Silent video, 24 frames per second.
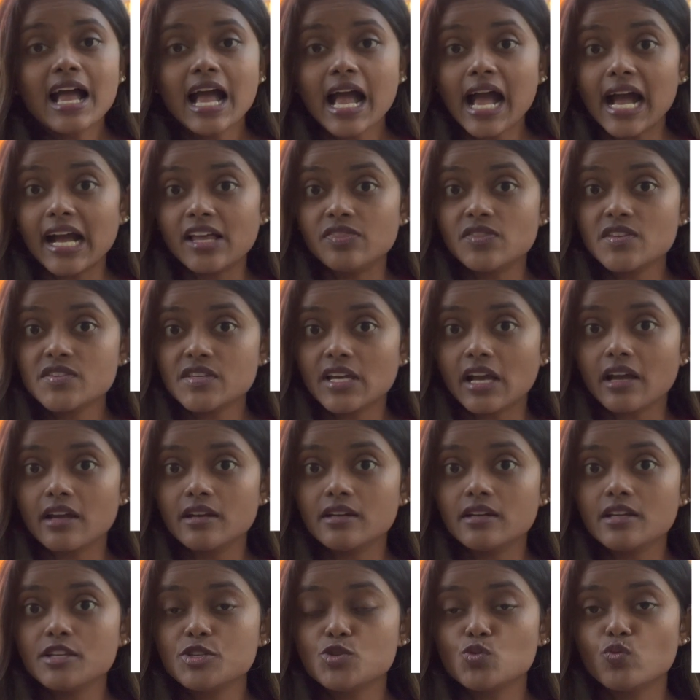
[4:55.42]
and the
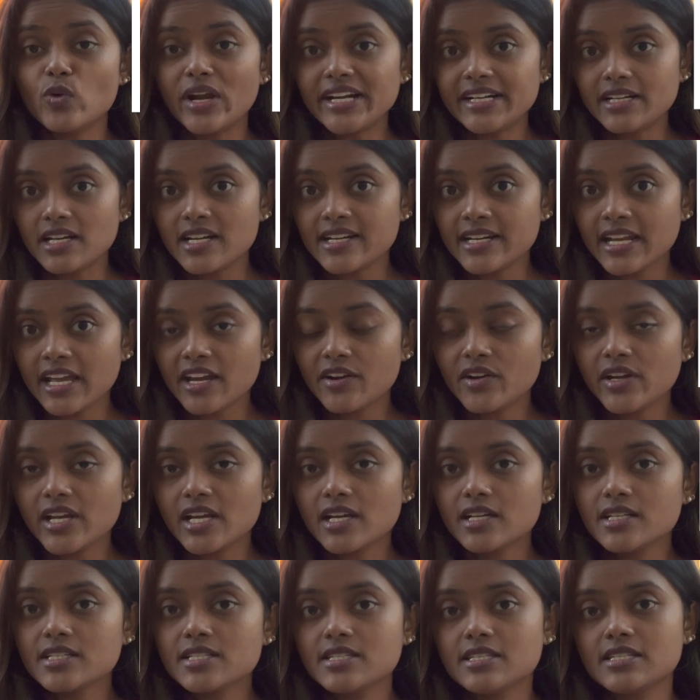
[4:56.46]
second is wetland
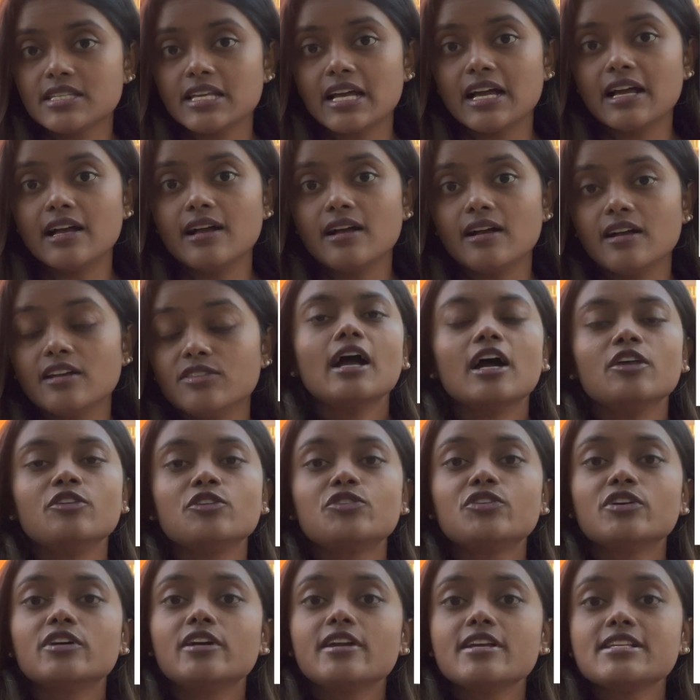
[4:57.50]
areas, and the
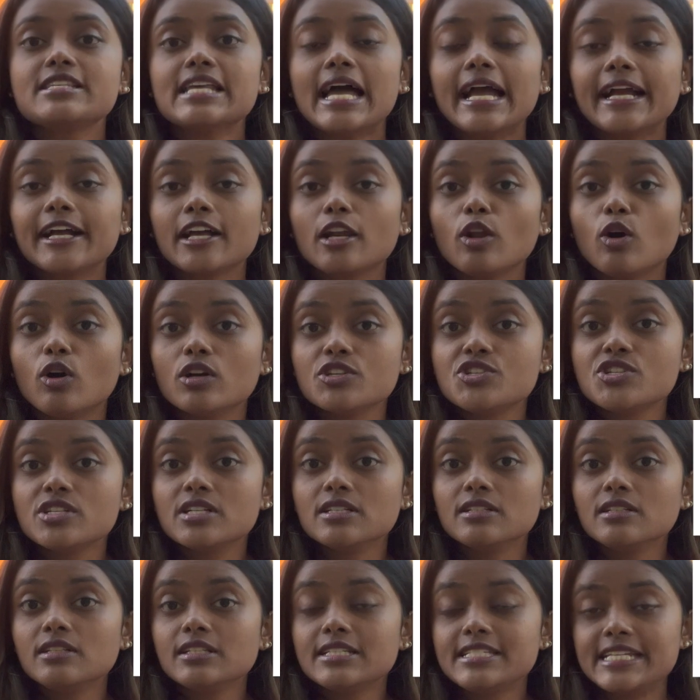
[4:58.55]
third is
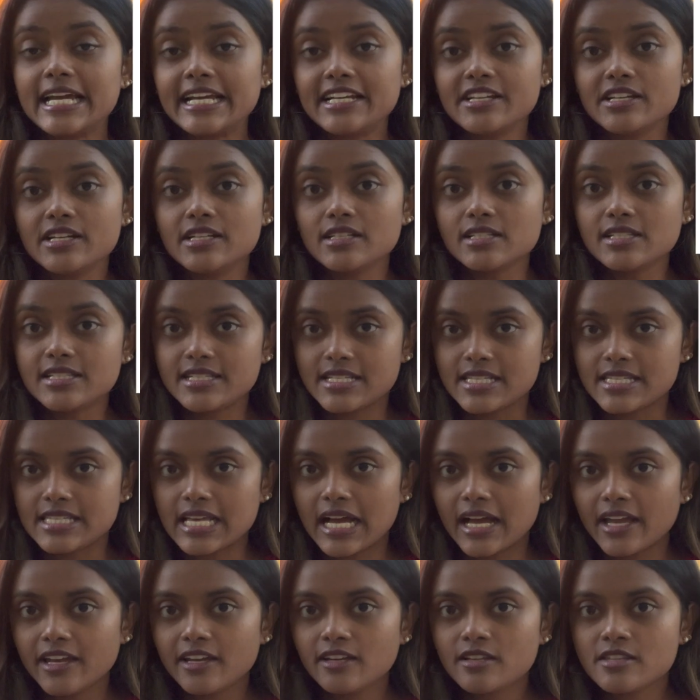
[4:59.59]
ecological technical
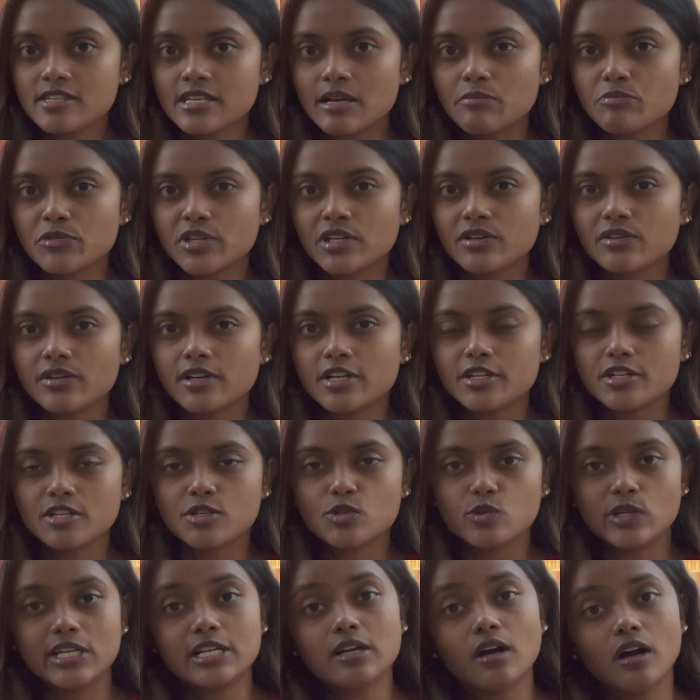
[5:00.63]
design, something related
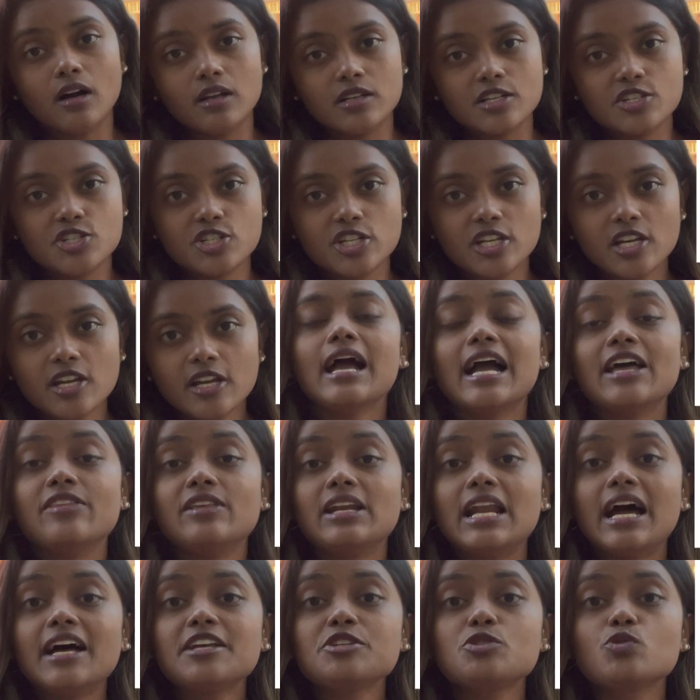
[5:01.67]
to ecology, and
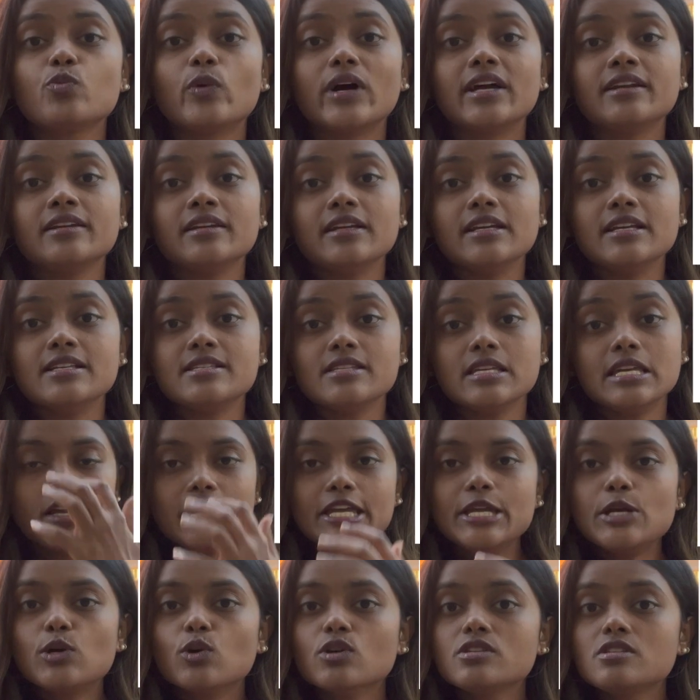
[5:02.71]
the last one is
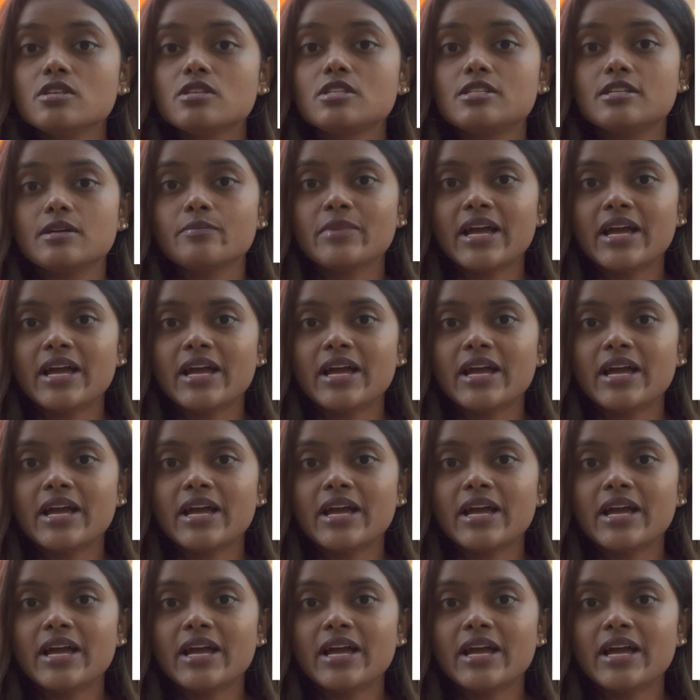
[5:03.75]
ecosystem